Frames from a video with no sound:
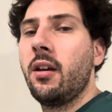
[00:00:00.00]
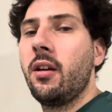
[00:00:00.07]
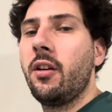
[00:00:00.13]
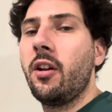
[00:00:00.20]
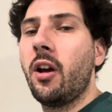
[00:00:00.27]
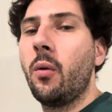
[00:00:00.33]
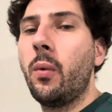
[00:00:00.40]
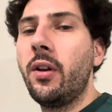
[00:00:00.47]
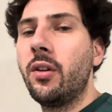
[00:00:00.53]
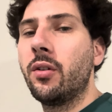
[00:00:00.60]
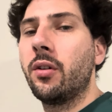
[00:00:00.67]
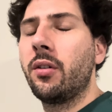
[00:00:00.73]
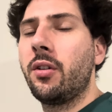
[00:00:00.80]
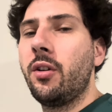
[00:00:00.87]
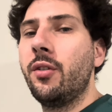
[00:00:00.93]
when
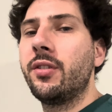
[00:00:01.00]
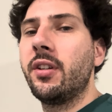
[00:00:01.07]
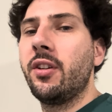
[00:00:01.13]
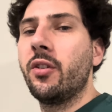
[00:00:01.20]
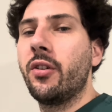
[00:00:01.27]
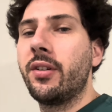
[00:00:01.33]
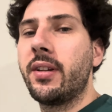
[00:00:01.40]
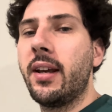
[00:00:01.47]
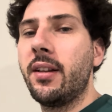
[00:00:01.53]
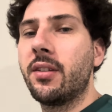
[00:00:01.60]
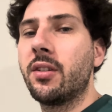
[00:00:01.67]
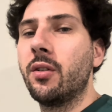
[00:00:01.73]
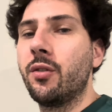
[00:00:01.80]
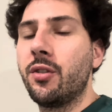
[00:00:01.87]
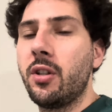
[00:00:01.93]
you're using your
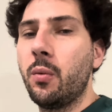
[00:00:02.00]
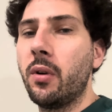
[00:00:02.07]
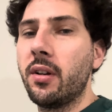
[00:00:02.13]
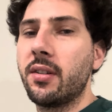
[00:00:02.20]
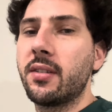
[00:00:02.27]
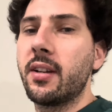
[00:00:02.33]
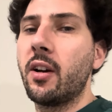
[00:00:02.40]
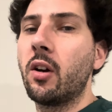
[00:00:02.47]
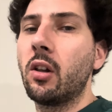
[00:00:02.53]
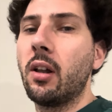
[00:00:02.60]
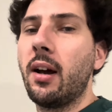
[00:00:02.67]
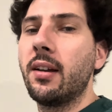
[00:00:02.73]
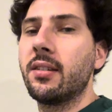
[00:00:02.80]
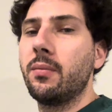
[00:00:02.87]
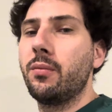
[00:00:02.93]
utensils, you want to
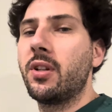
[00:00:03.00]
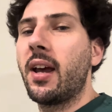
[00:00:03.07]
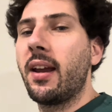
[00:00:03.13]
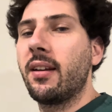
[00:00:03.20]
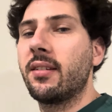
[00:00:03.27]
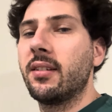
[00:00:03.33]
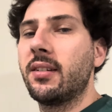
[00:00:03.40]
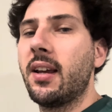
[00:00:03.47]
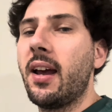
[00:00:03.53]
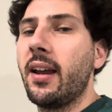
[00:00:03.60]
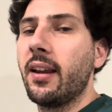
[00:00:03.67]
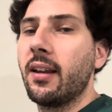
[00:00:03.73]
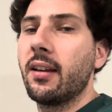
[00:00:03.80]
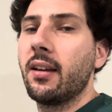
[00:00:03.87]
sterilize them tank to tank.